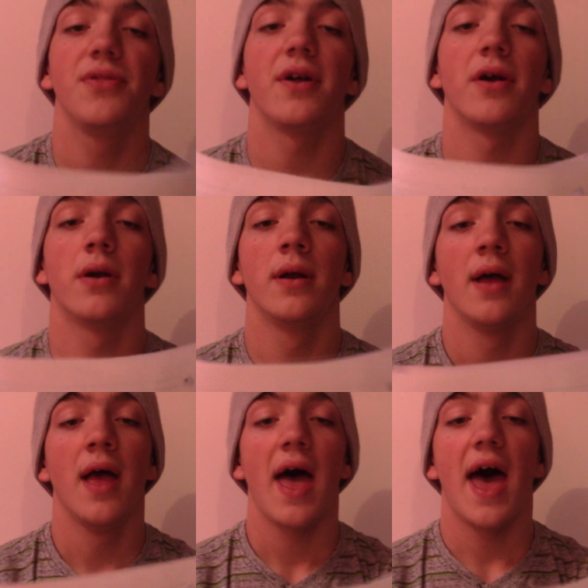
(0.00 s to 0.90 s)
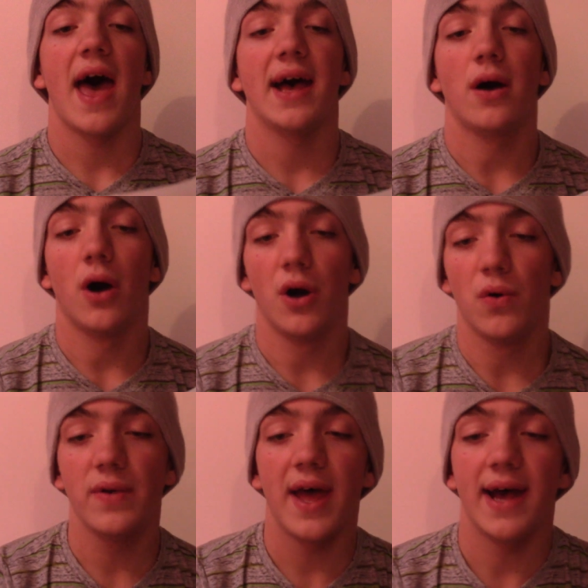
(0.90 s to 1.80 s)
their
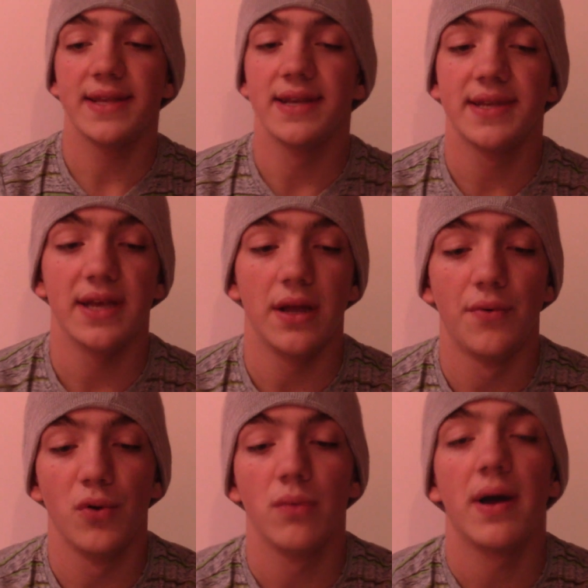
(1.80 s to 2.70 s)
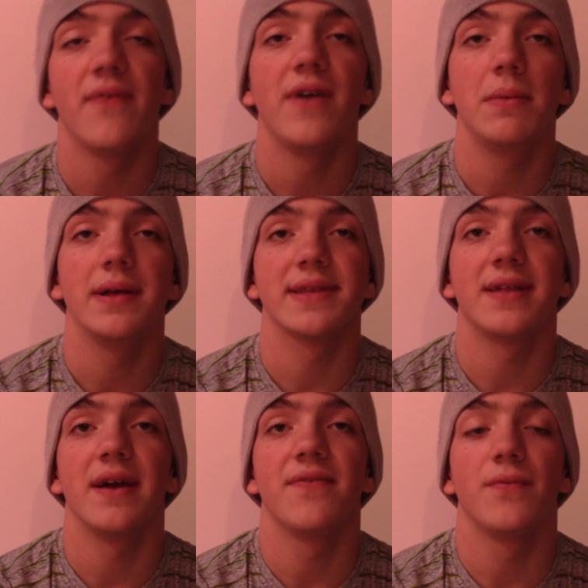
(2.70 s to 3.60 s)
own asses and ruined my family's
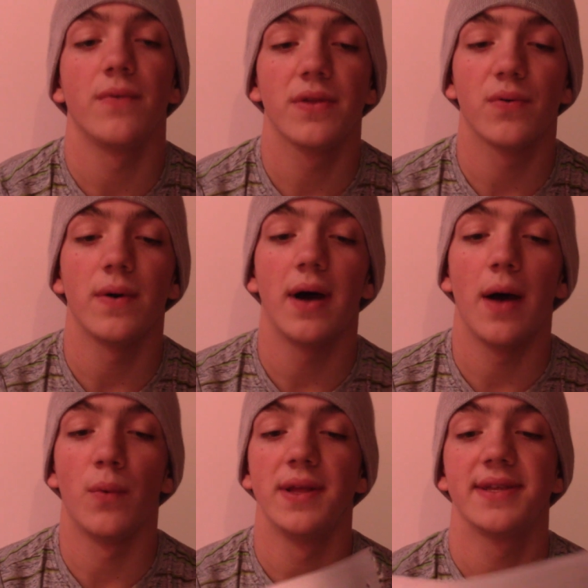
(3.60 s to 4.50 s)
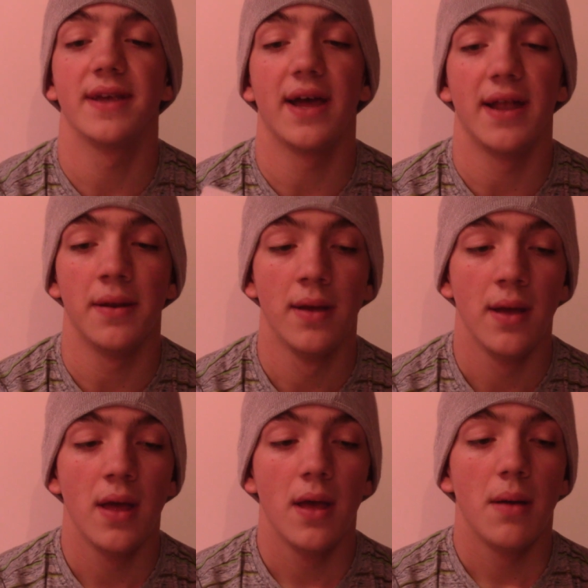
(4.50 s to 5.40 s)
life once again.
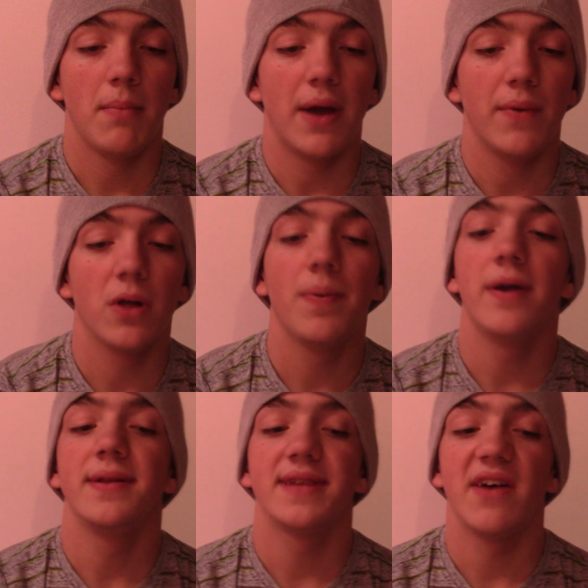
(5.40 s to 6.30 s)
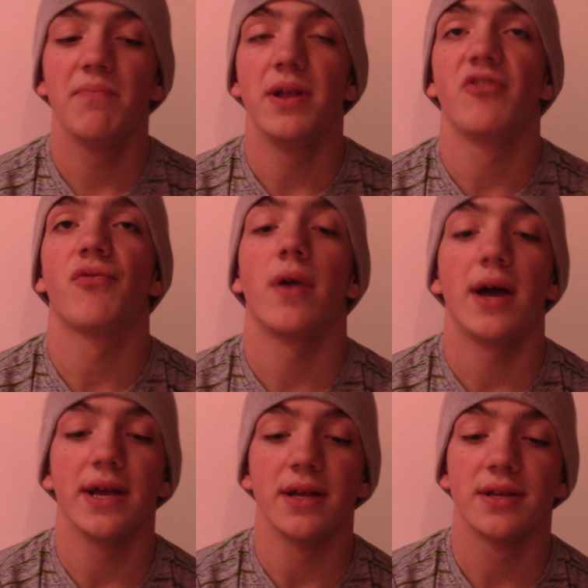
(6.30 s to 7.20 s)
My real parents have been
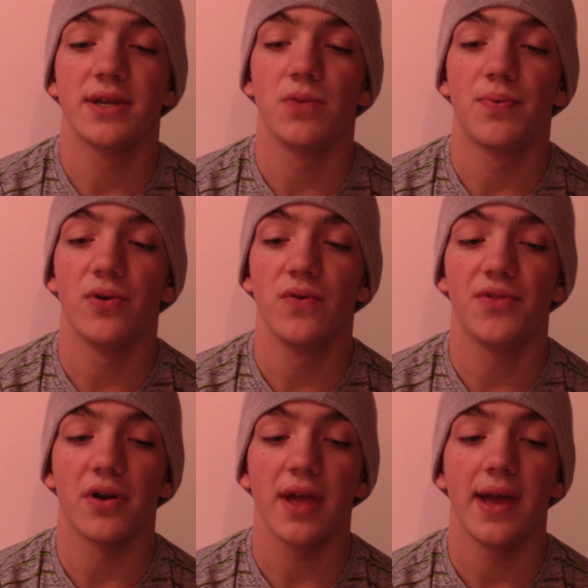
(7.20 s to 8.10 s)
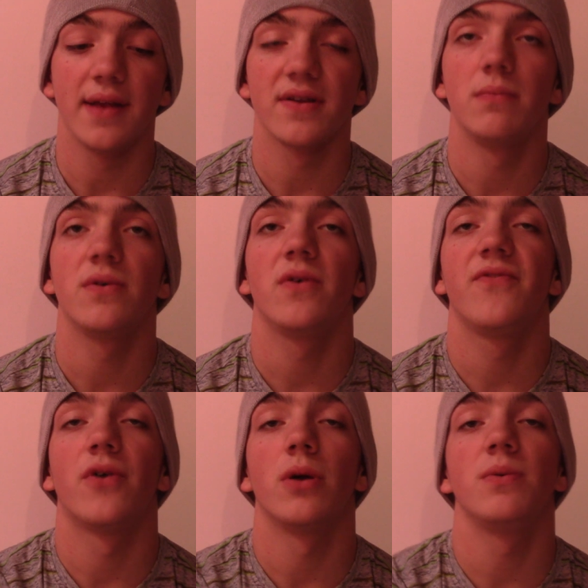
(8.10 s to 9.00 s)
trying to prove their case
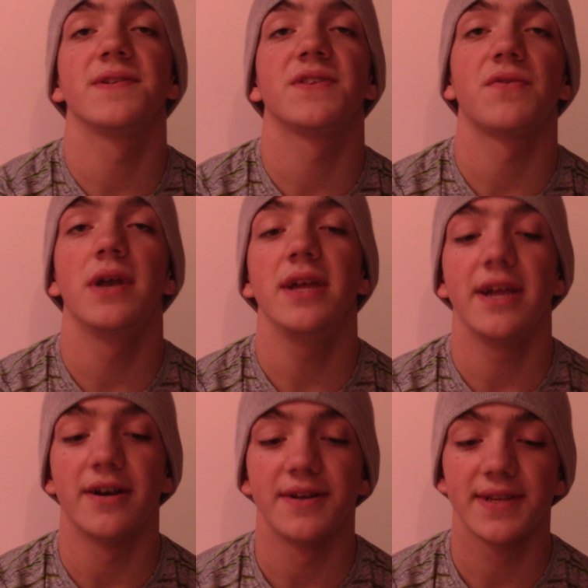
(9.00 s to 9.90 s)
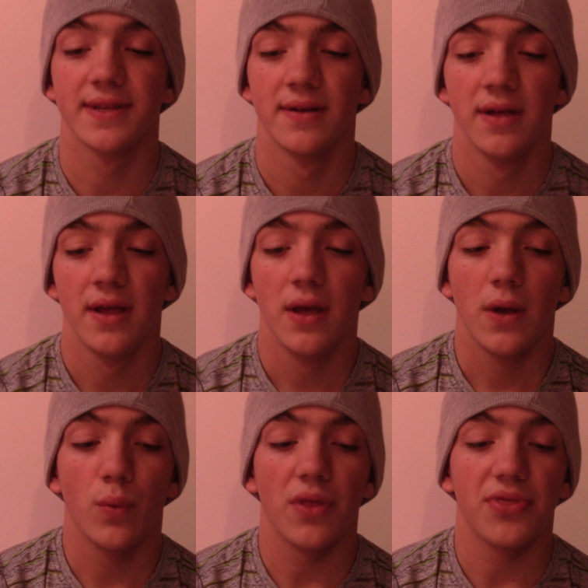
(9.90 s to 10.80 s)
for almost 3 years.
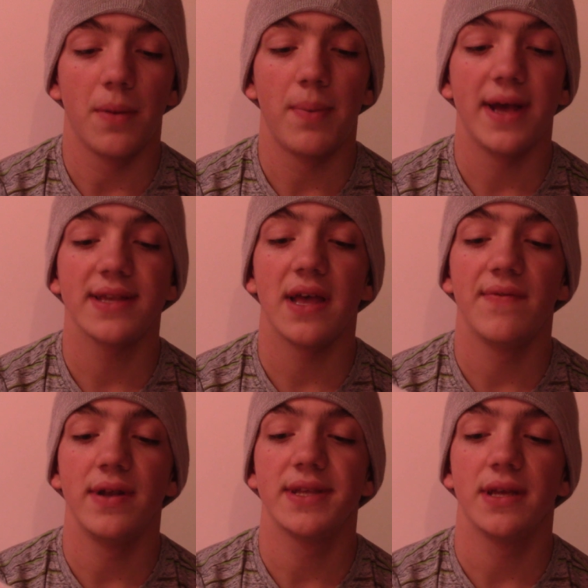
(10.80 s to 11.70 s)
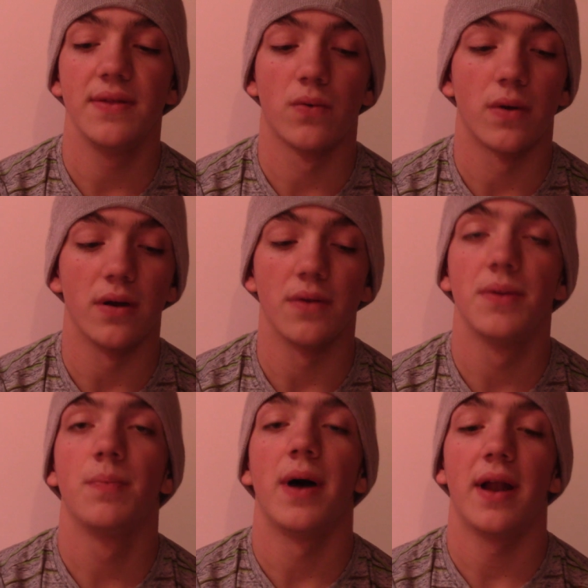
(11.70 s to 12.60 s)
With the best evidence in the
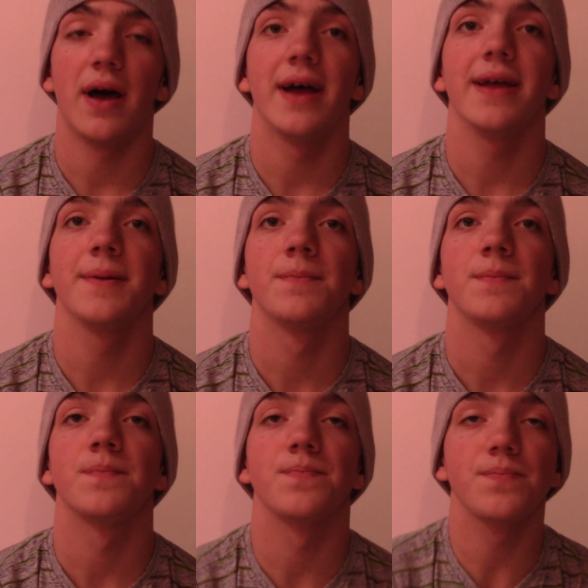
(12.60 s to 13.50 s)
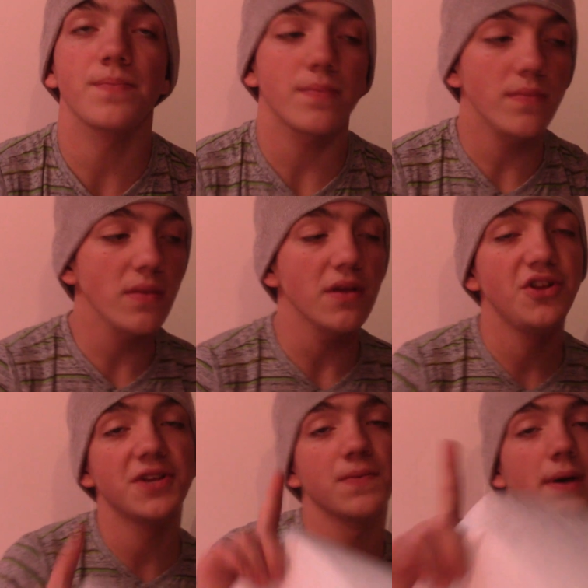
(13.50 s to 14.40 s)
world, but I
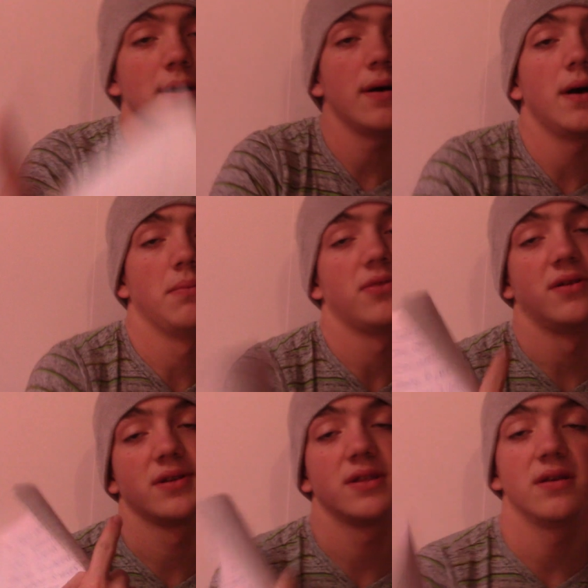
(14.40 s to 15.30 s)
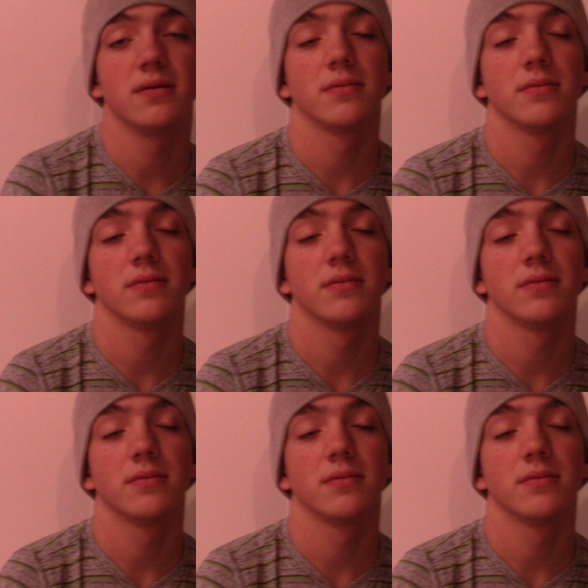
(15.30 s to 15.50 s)
just wait, I'm thirsty.